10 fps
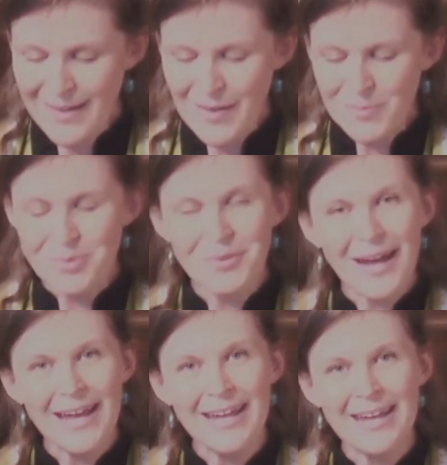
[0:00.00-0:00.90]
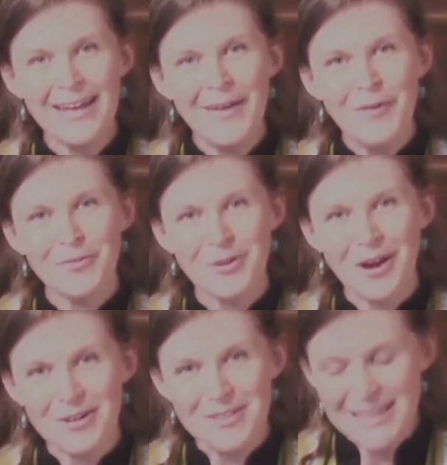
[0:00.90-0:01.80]
Pray for
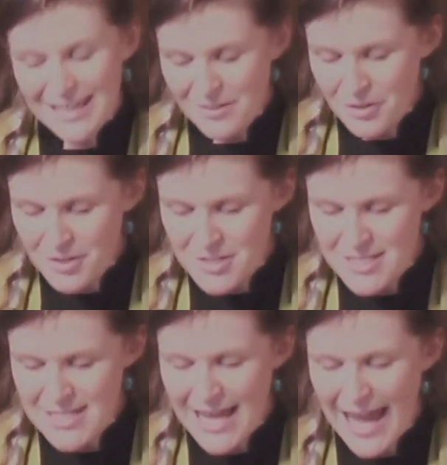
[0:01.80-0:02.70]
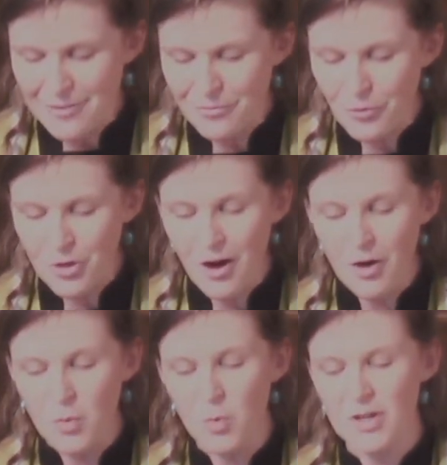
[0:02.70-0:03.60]
our leaders and for
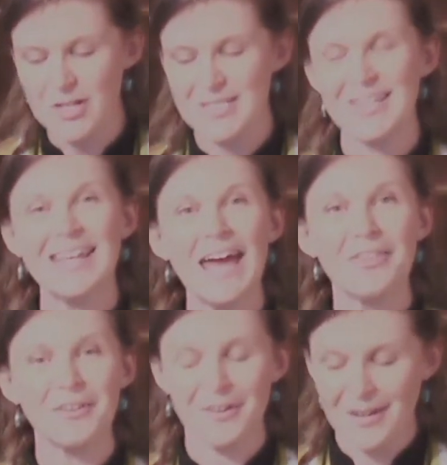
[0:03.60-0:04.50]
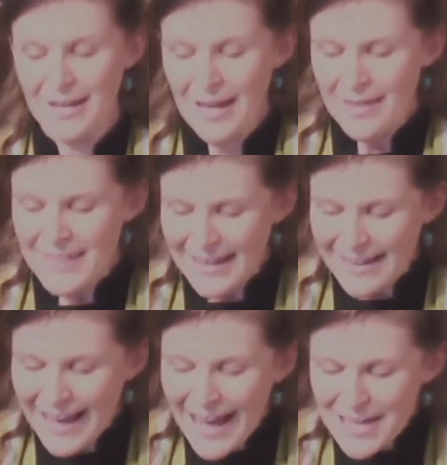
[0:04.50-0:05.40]
our work together, that
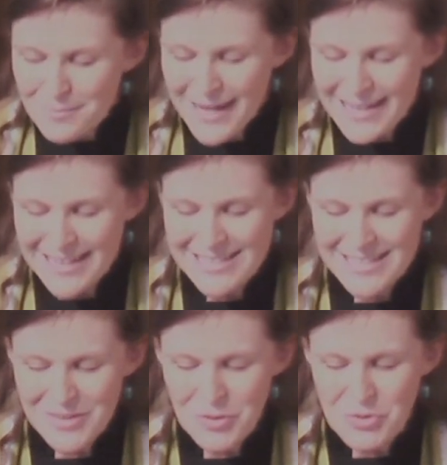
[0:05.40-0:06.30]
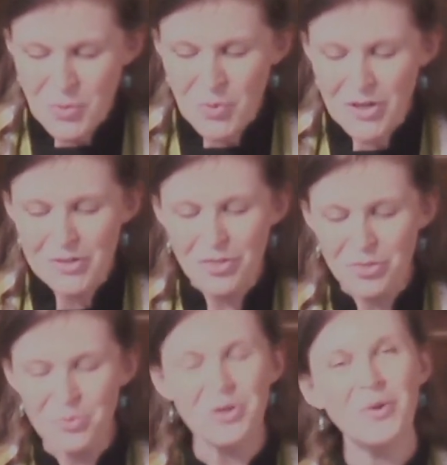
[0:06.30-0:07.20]
God may continue to work
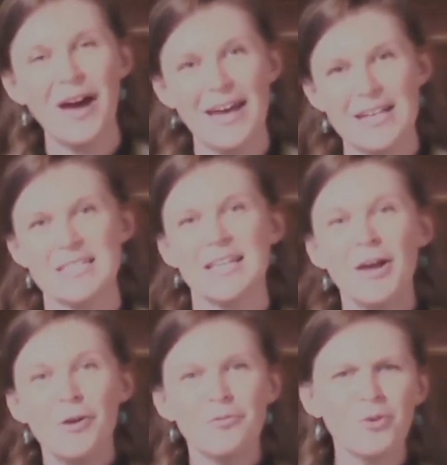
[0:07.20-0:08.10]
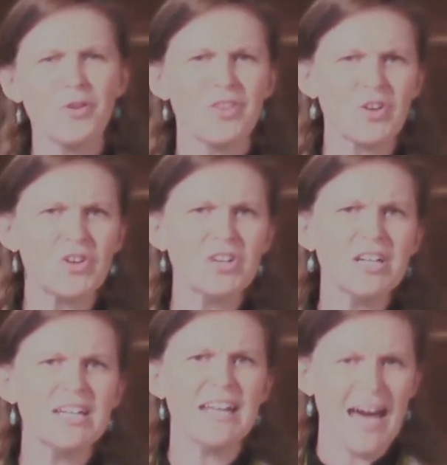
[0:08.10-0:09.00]
through us for the
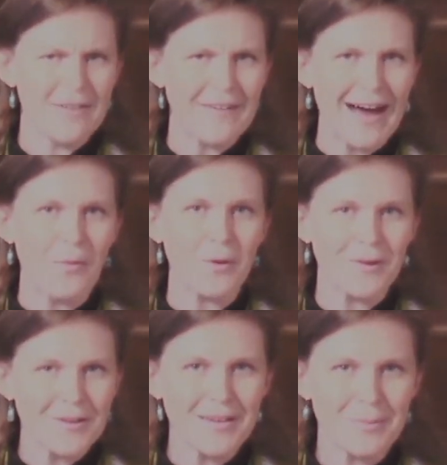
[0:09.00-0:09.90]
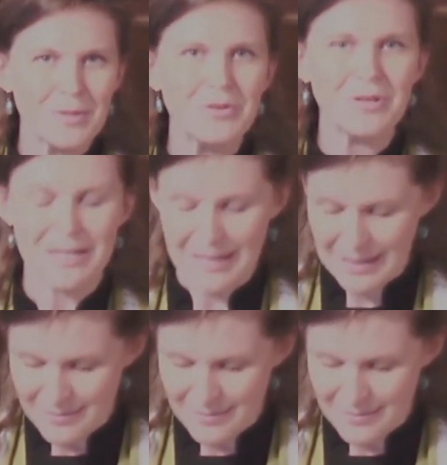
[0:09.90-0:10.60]
good of our community.